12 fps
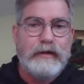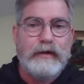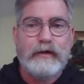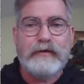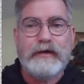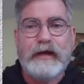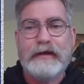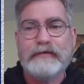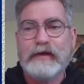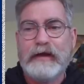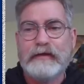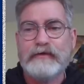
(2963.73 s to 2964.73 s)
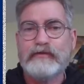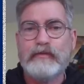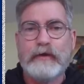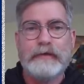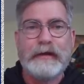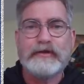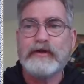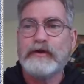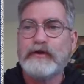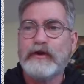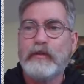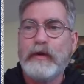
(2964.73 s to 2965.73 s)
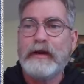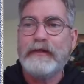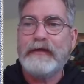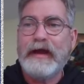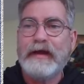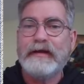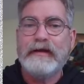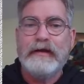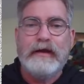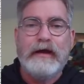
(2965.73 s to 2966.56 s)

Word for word: Okay, so I just want to make sure you're aware of that.